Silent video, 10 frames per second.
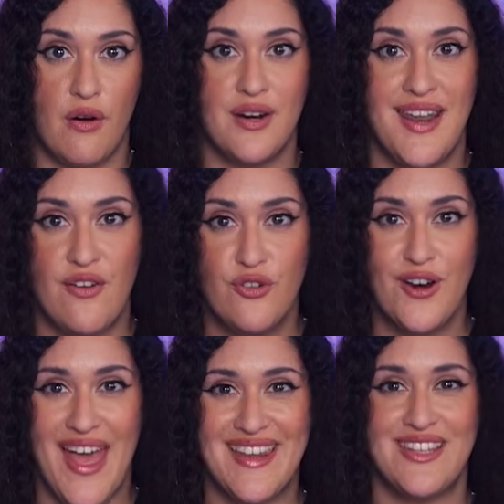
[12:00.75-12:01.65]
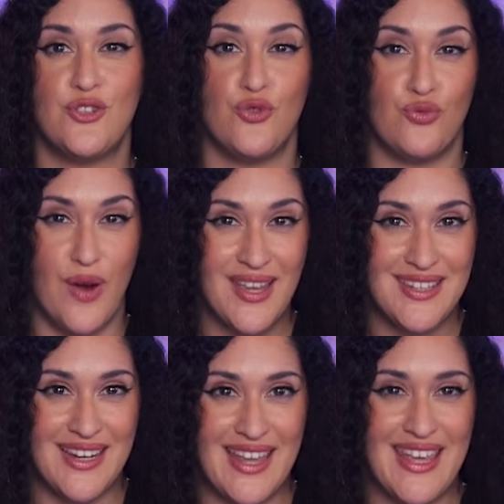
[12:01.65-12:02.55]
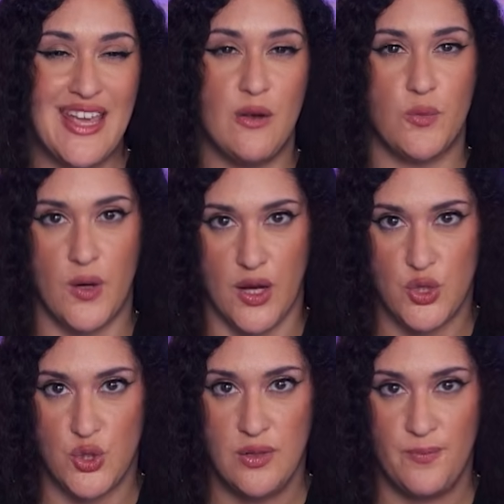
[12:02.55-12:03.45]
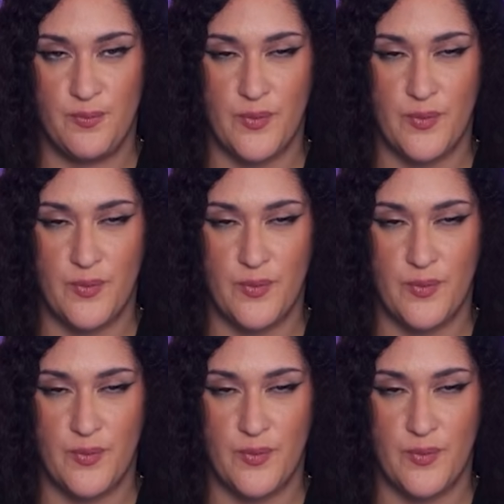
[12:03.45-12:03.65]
are never added directly in production,